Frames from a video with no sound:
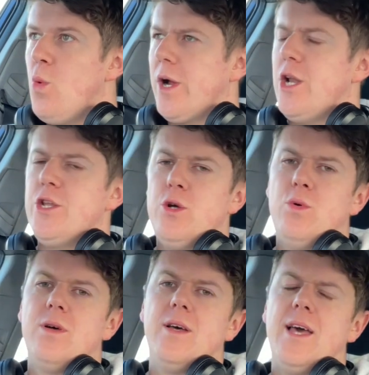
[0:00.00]
we're going to
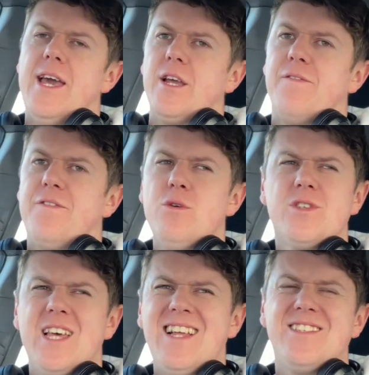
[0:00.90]
do a few
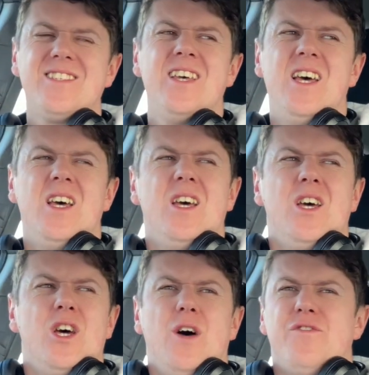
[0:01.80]
sets
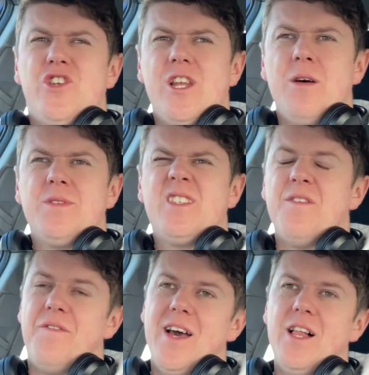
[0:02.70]
of chin-ups
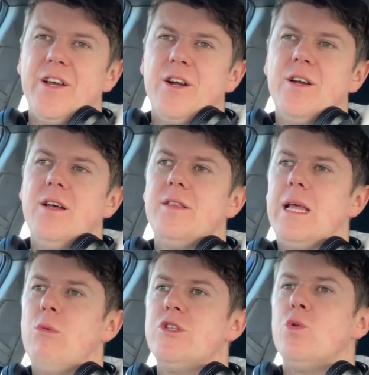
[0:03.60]
to failure.
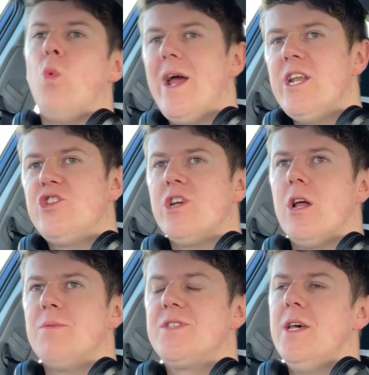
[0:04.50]
Then we'll do weighted
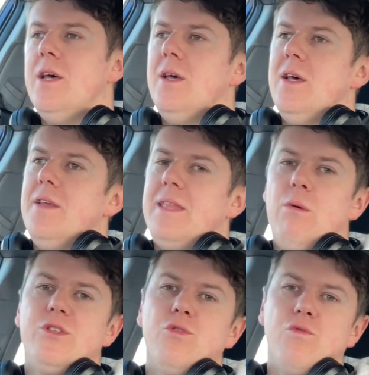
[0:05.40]
chin-ups.
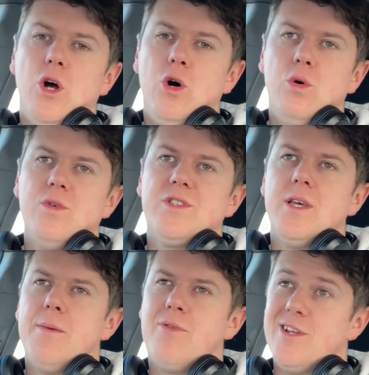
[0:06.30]
Then we'll do
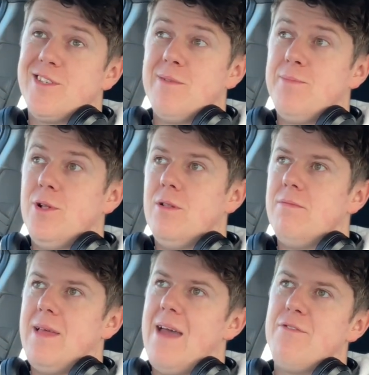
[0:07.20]
rows. Pretty
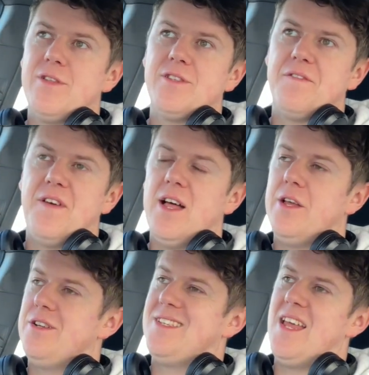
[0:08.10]
simple. Everything to
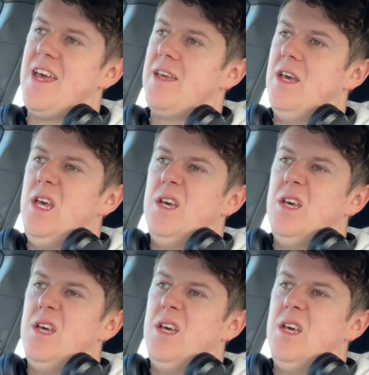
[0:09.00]
failure today